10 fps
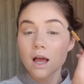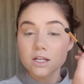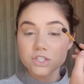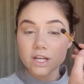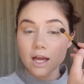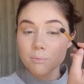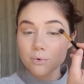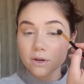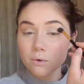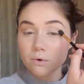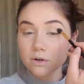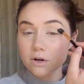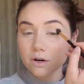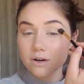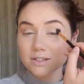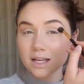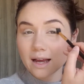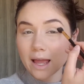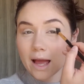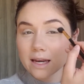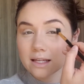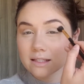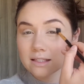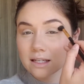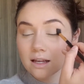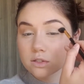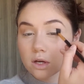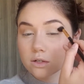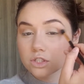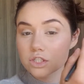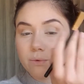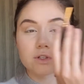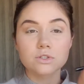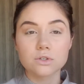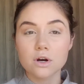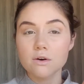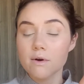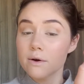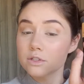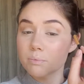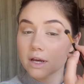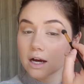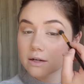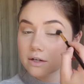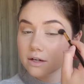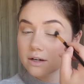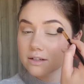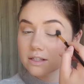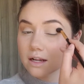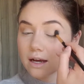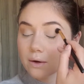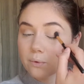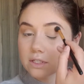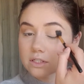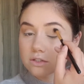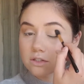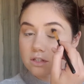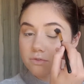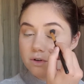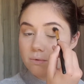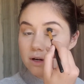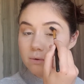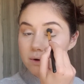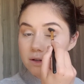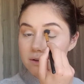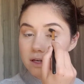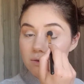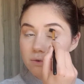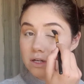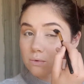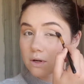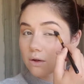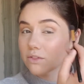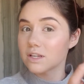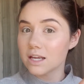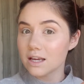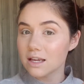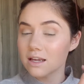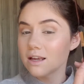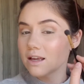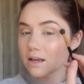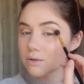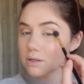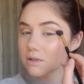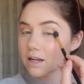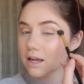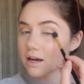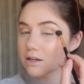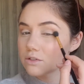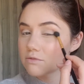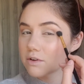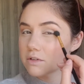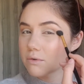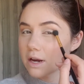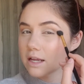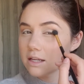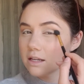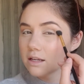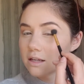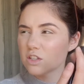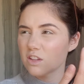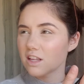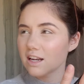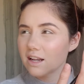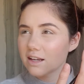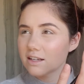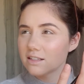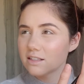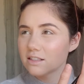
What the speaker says: She had pre-ordered hers, I hadn't, so she went into her road to pick out hers and I went into the different one where you can rent one on the day. It was something like 150 rand, so I think like